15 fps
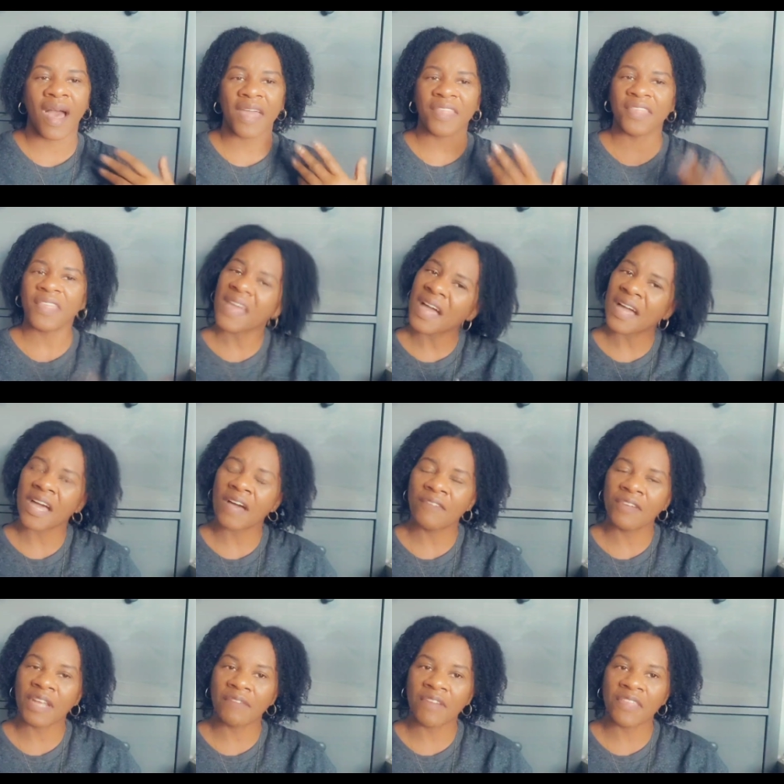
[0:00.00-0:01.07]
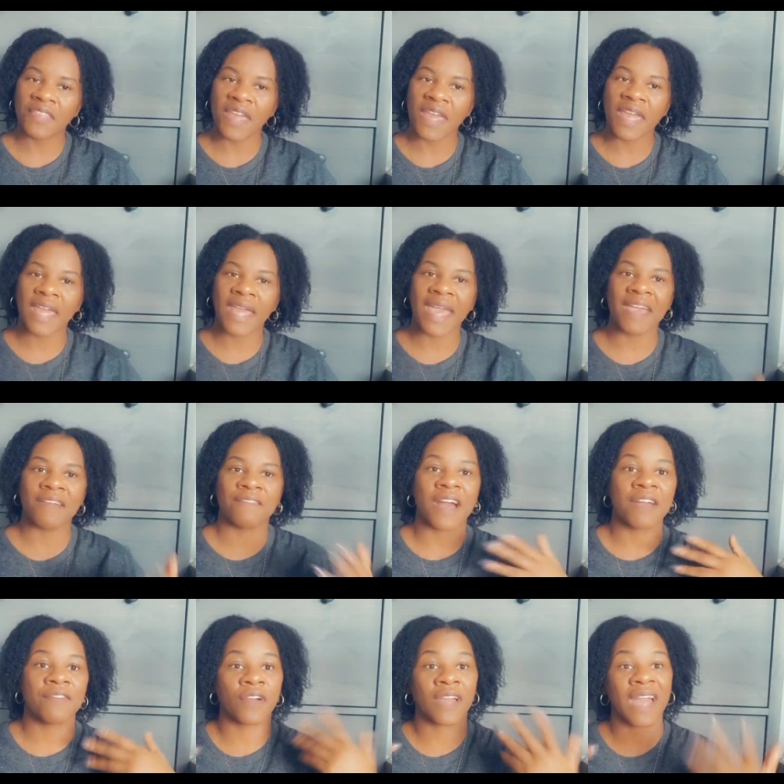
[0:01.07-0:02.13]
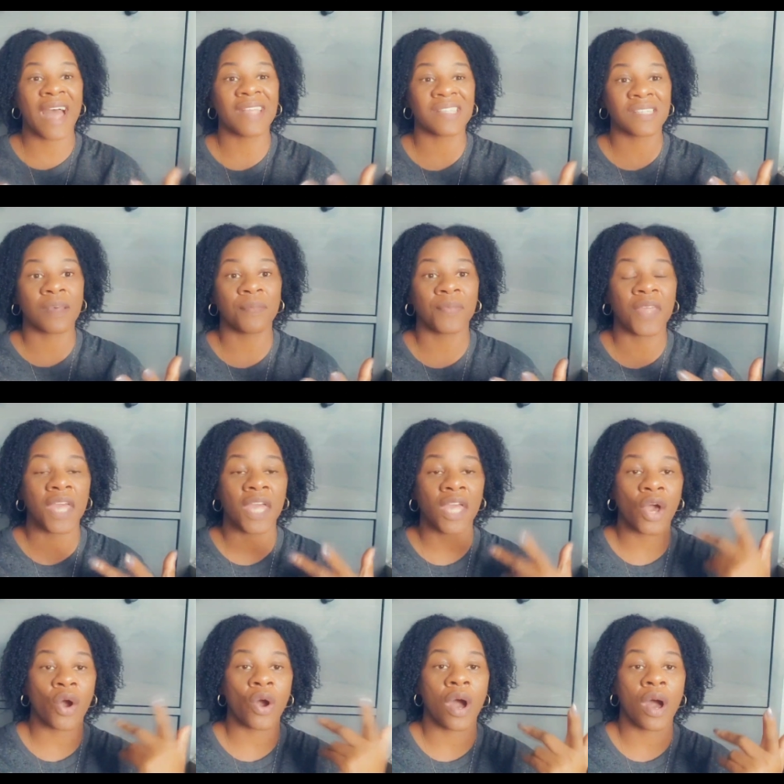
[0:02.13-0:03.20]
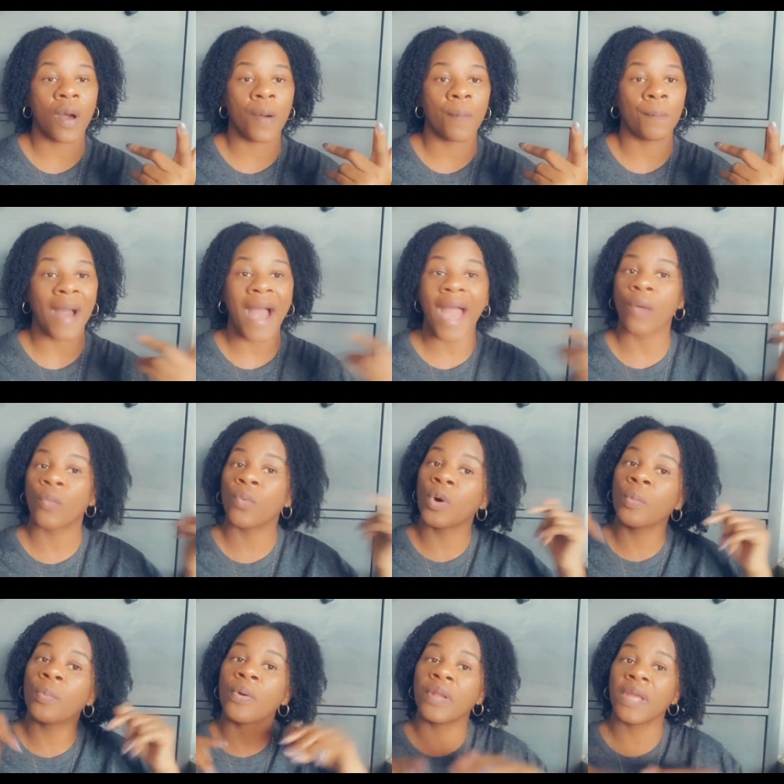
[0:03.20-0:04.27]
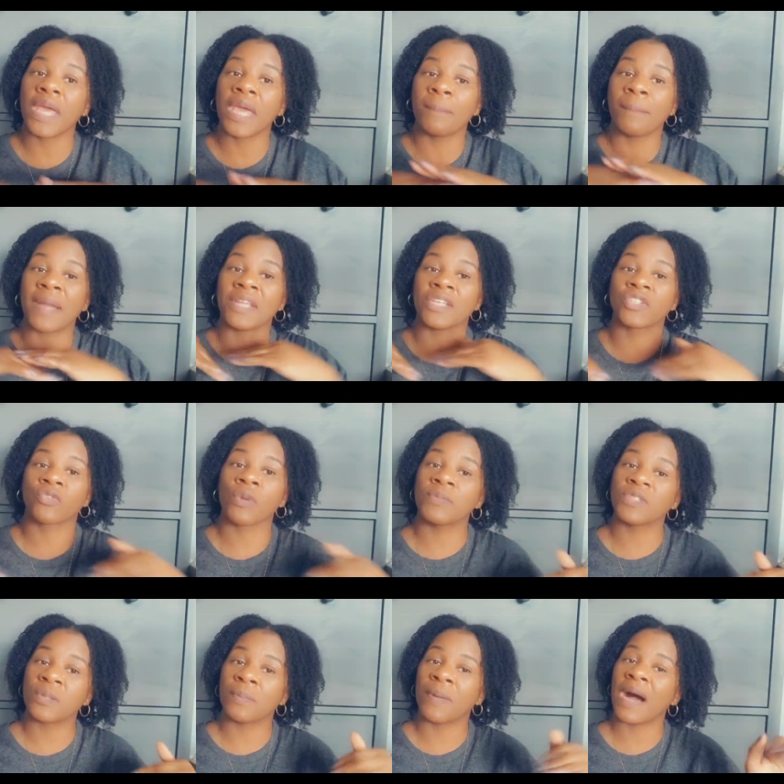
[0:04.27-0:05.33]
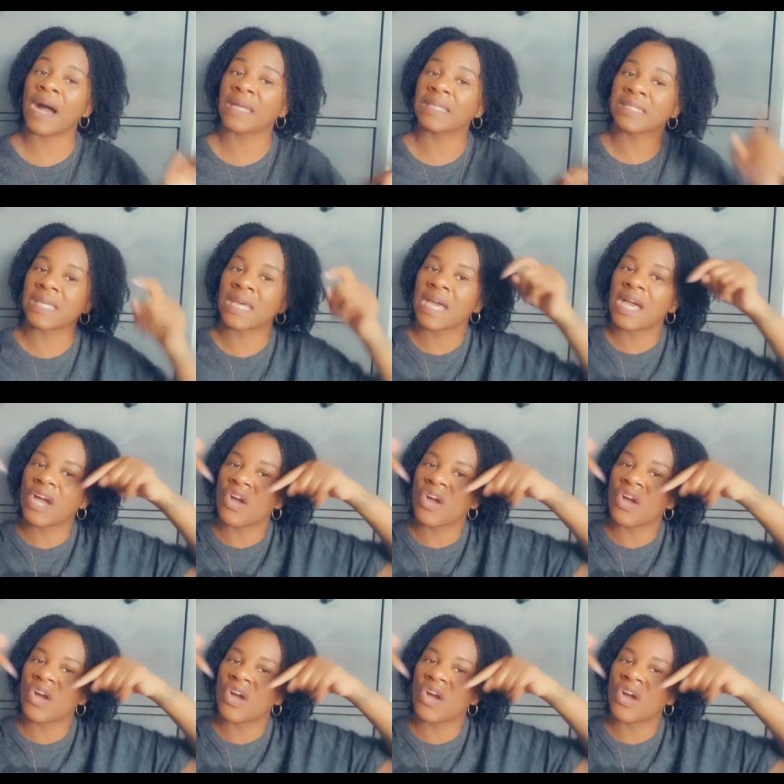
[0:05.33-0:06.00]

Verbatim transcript: I think I covered everything. If I forgot something, um, I will put it in my description box